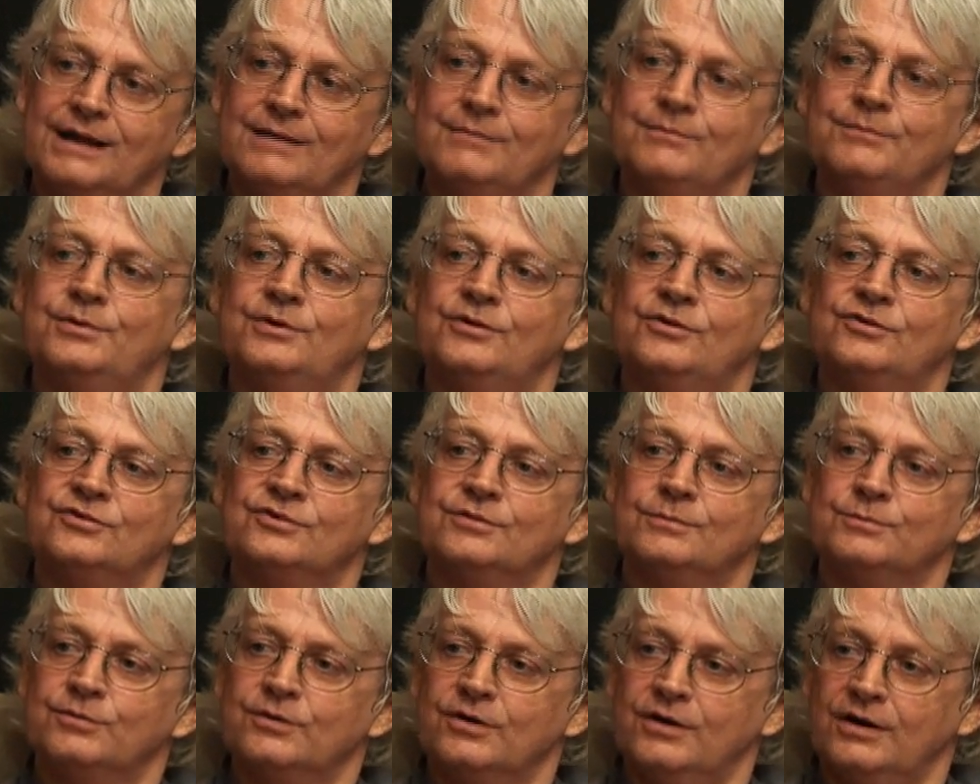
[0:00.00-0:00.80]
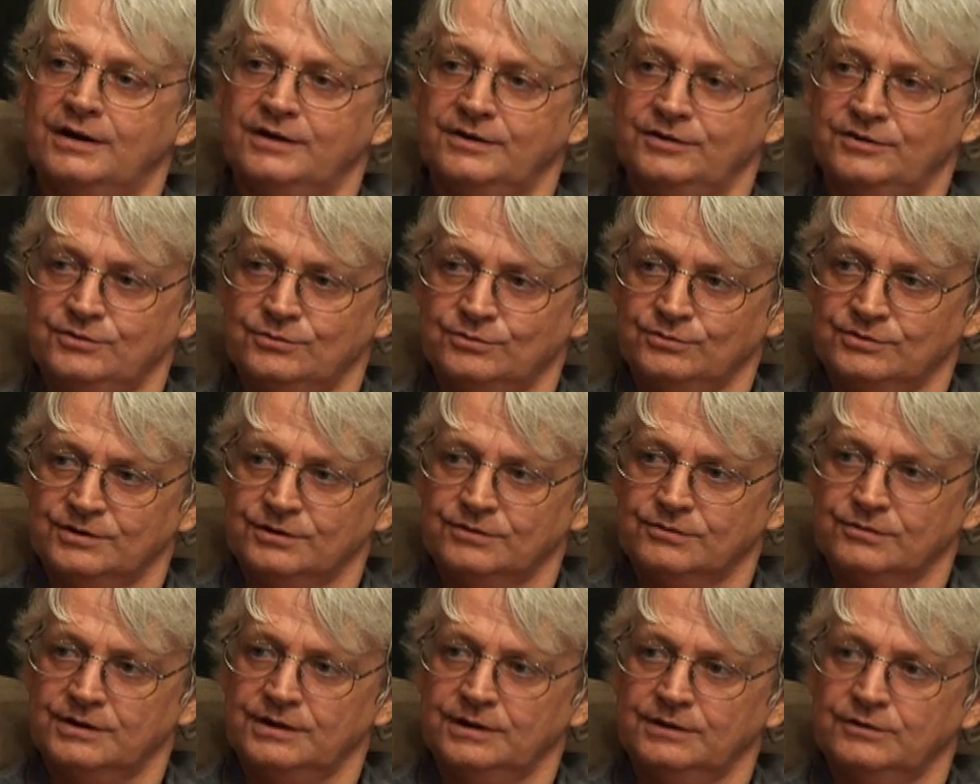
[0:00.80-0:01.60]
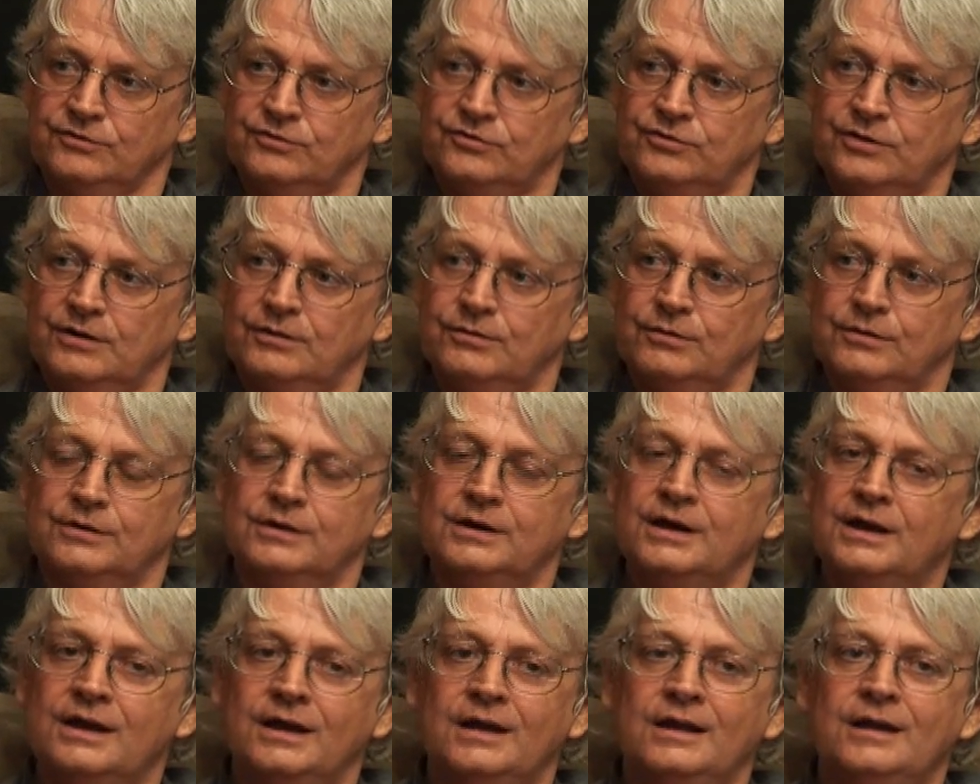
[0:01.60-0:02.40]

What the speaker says: campus, pride in your degree, and so on.